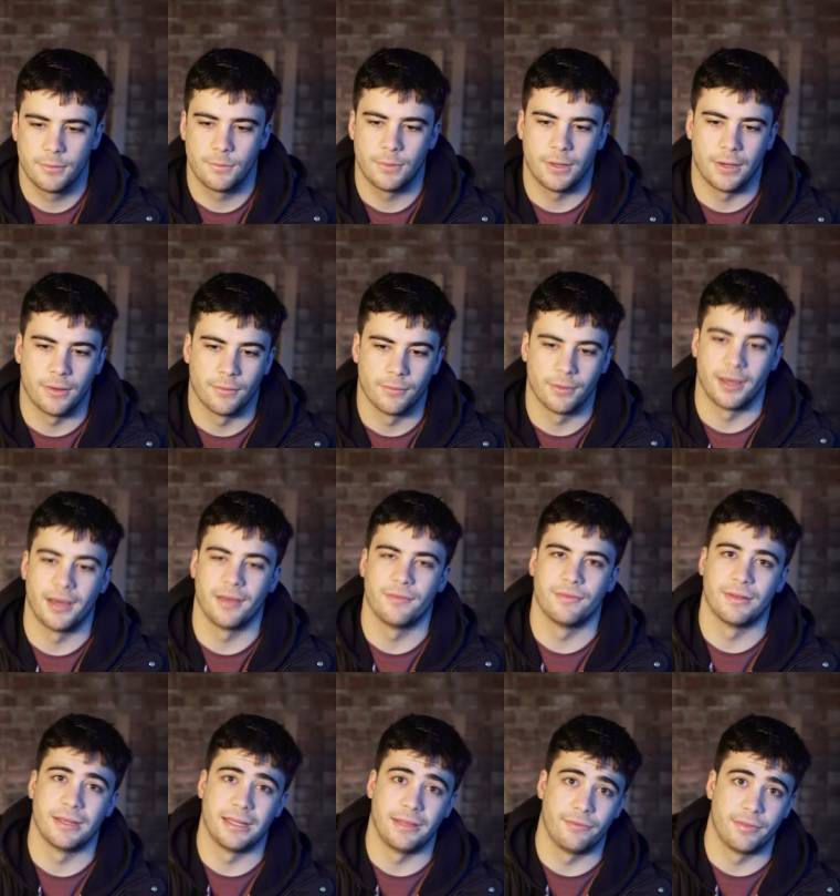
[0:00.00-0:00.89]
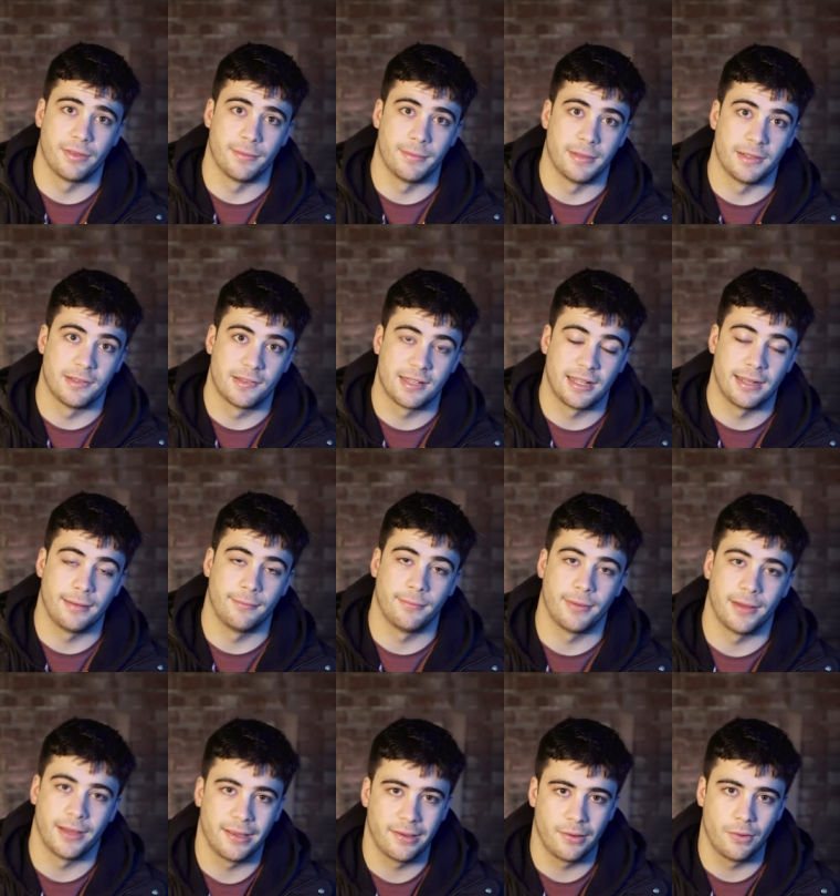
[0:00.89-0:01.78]
well, either leave them in
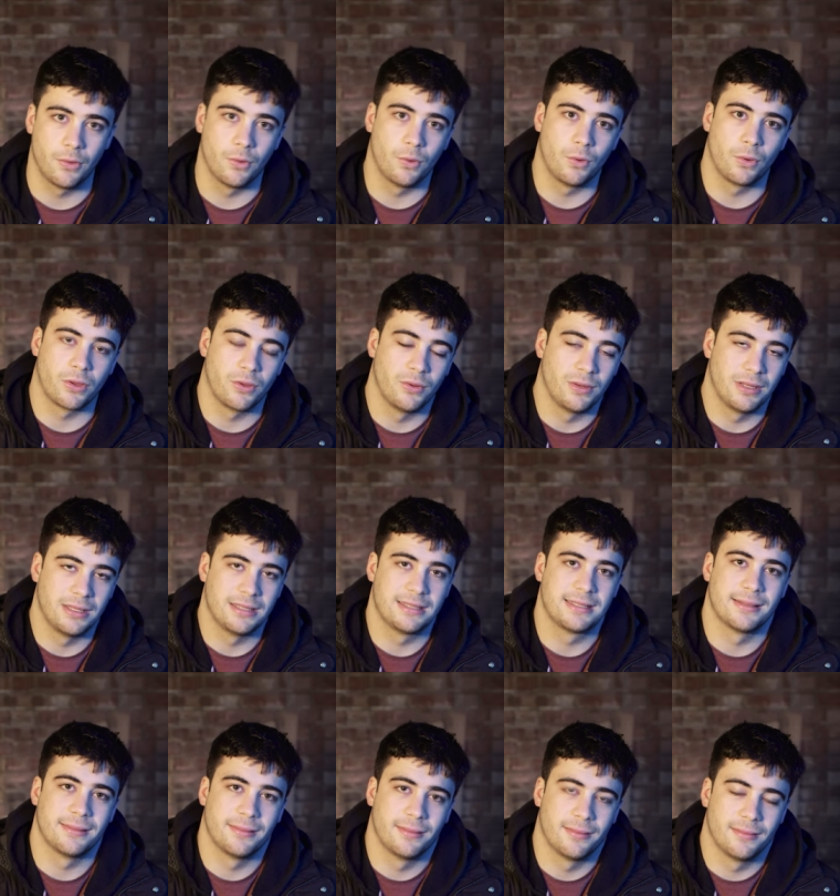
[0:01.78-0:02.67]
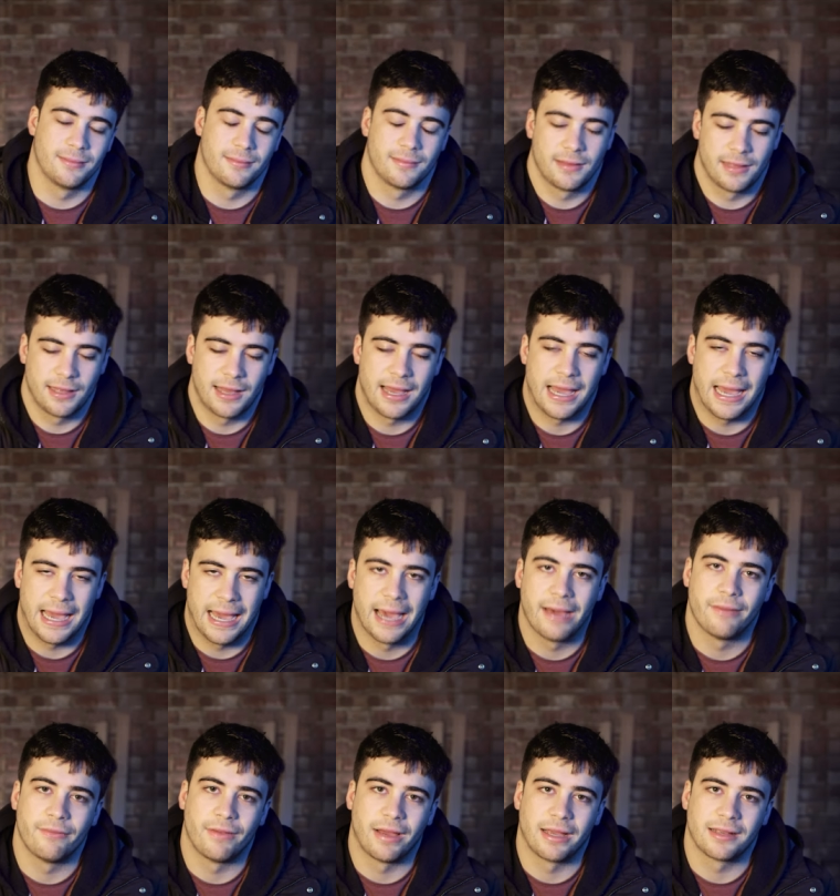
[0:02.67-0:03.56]
standby or you need to
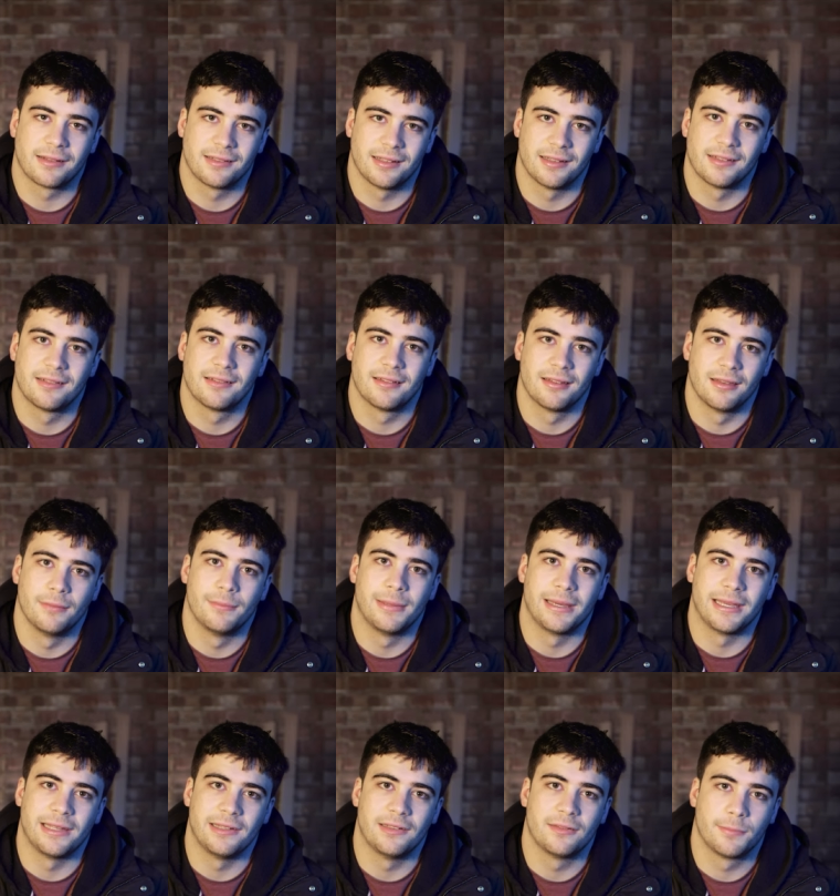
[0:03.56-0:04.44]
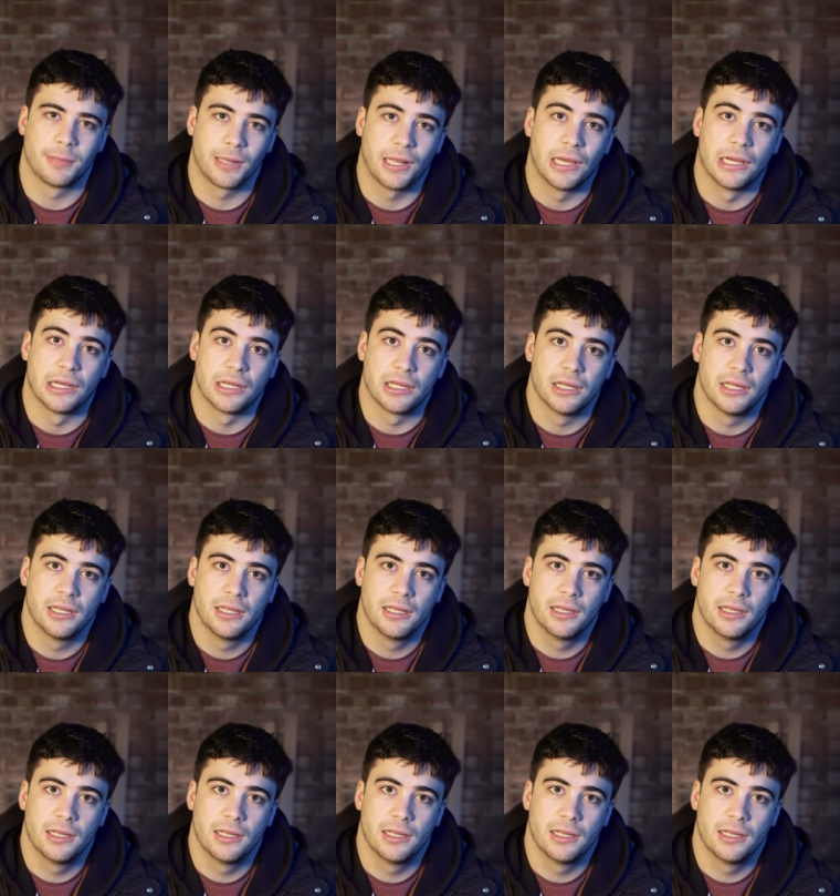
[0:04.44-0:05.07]
have access to the bass plug